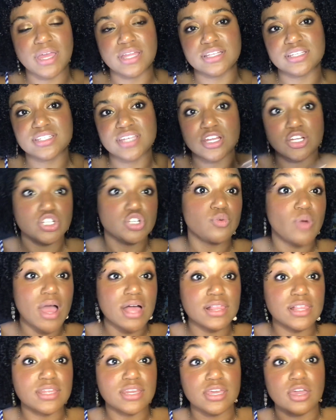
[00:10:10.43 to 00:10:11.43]
and
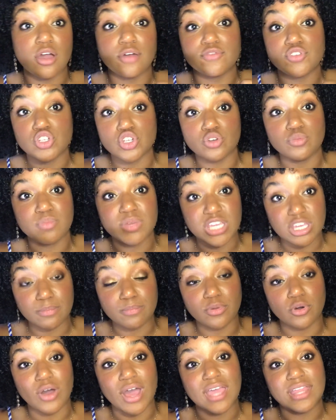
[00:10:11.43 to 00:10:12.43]
sexuality of two
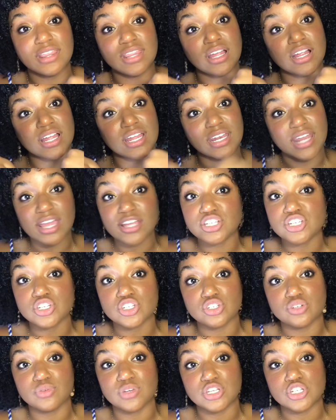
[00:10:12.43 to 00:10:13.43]
people and their
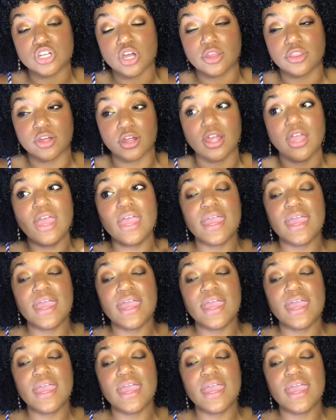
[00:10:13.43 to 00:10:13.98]
connection to each other,